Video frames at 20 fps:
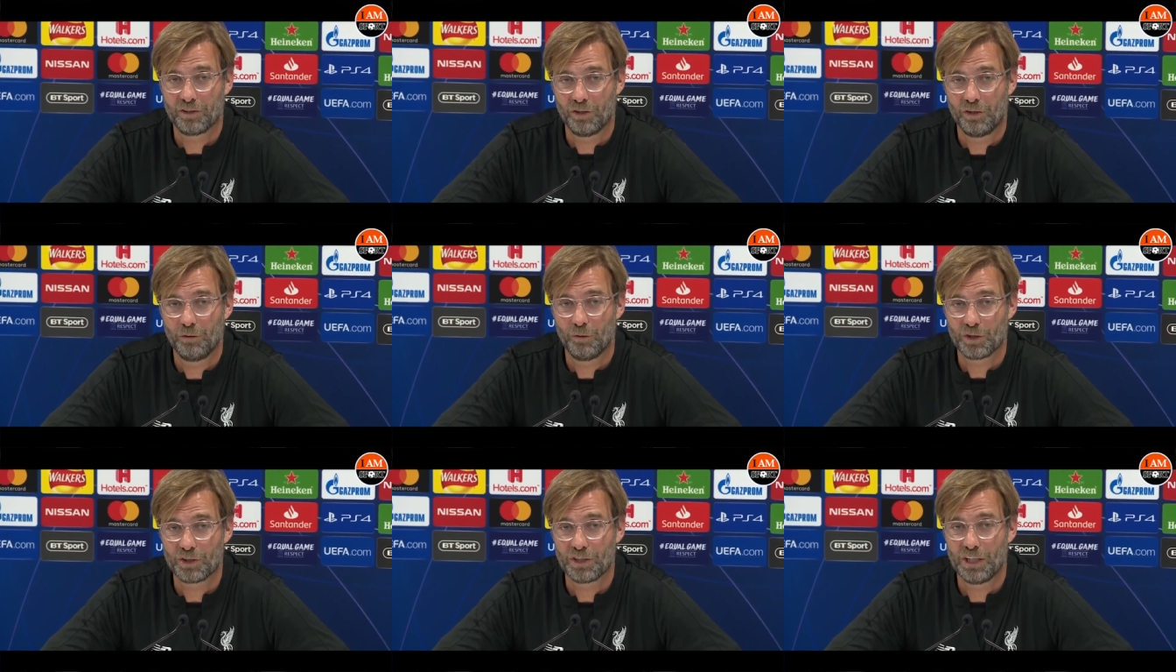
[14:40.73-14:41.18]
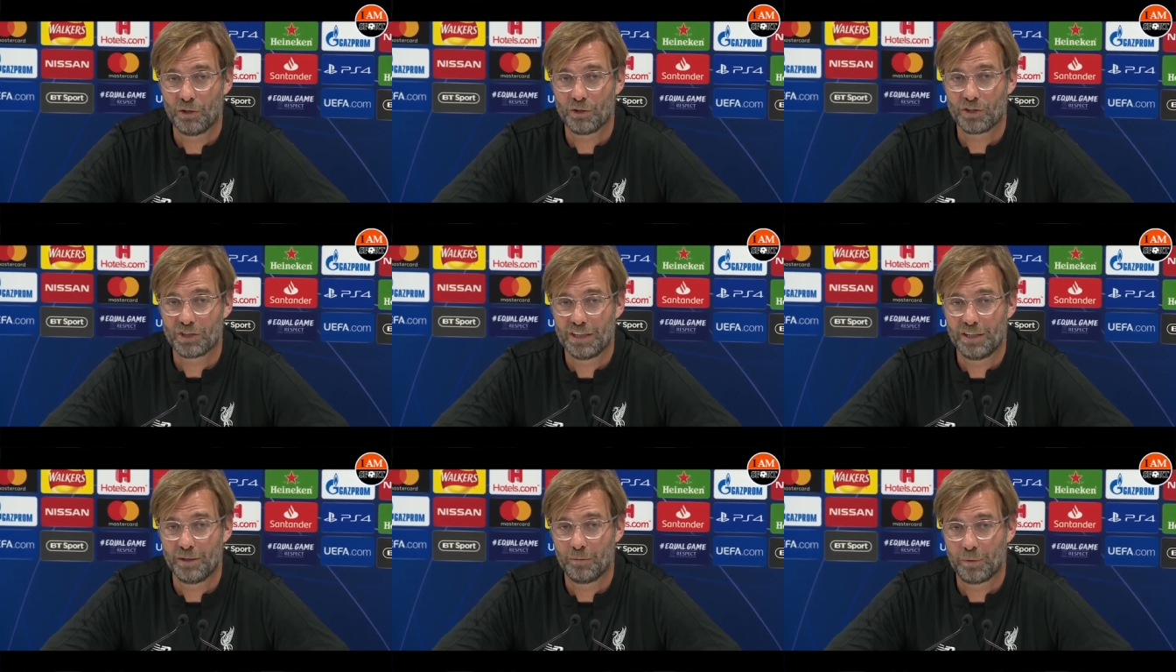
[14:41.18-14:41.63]
so he was an
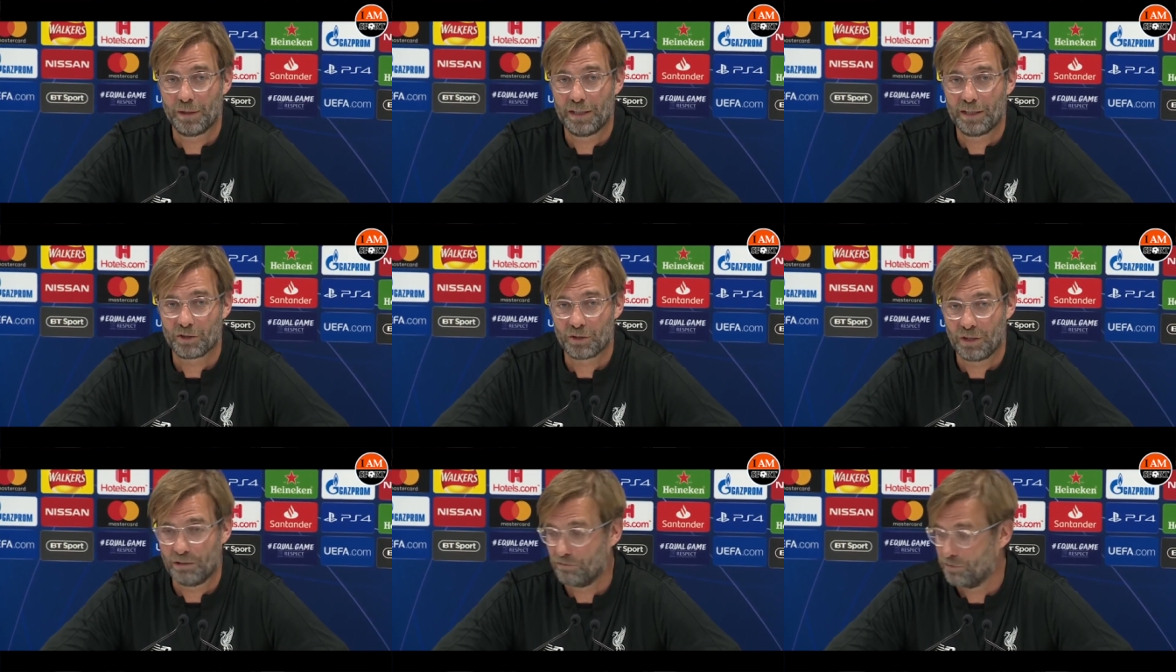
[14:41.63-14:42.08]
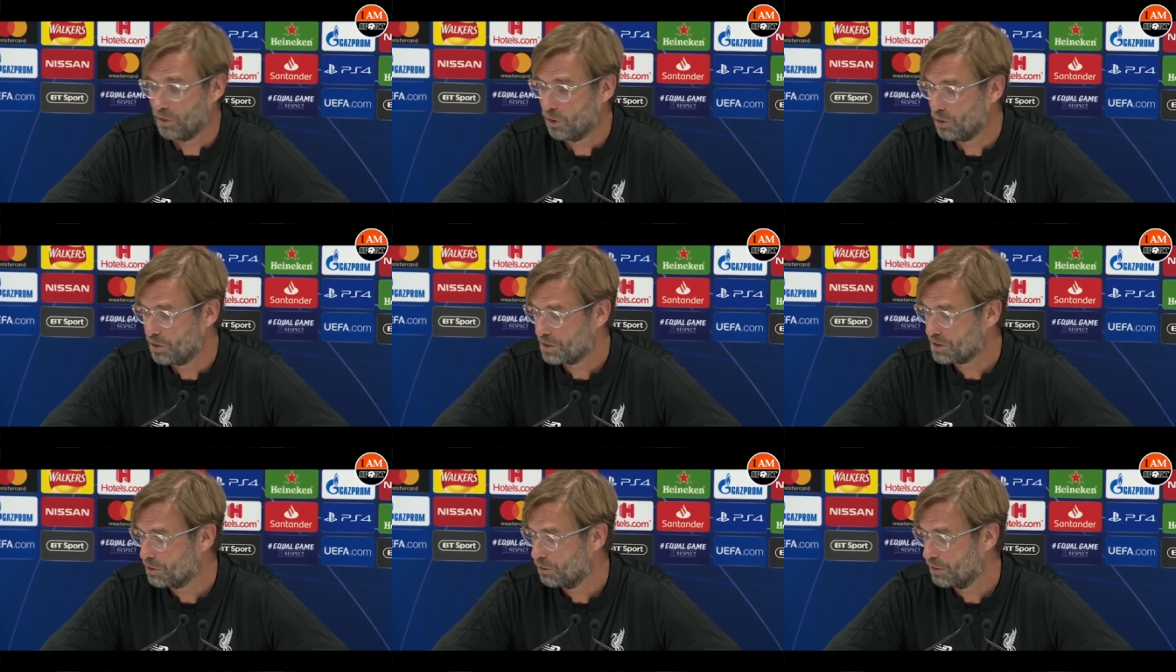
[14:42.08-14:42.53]
outstanding player. So I
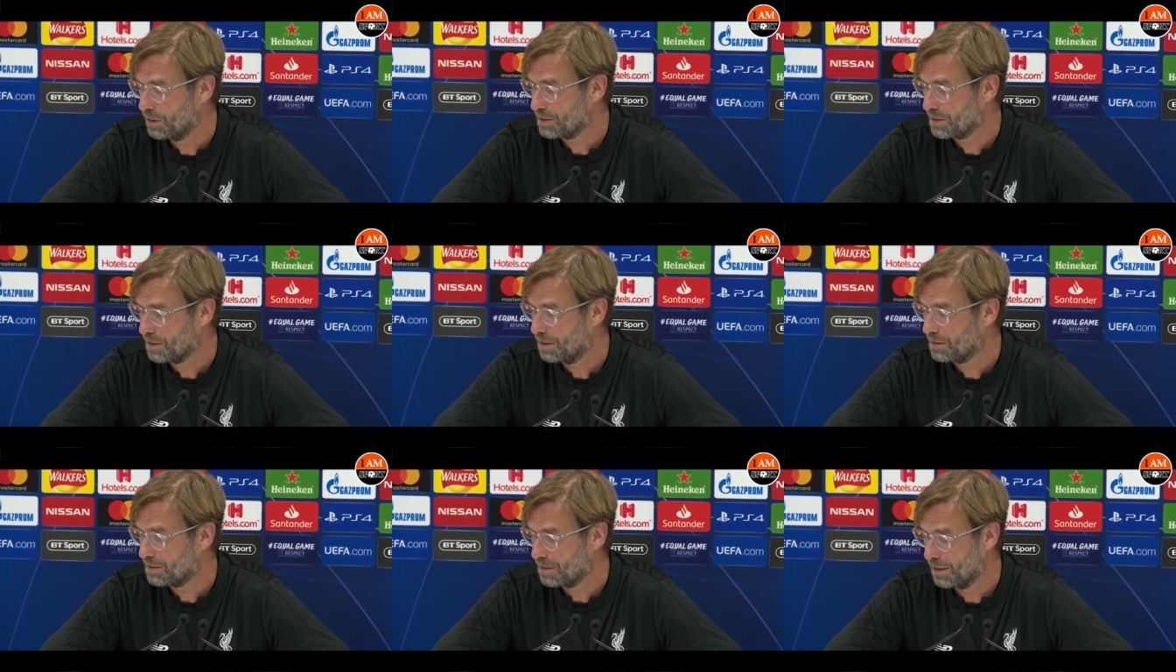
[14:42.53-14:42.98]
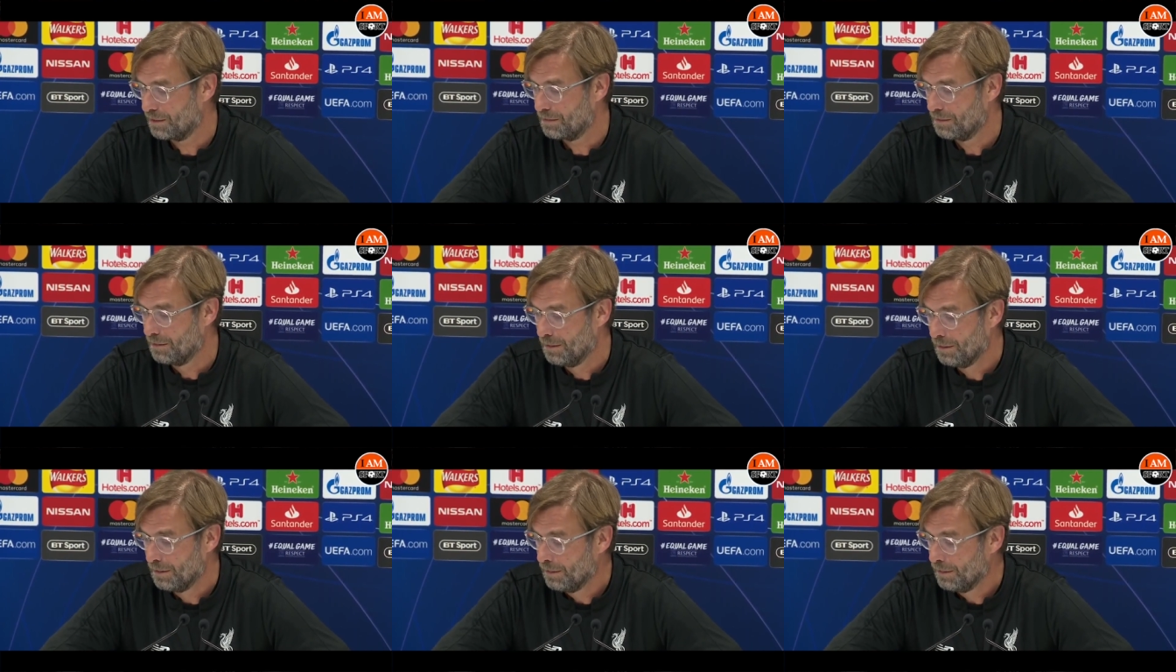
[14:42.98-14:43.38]
follow his career since then.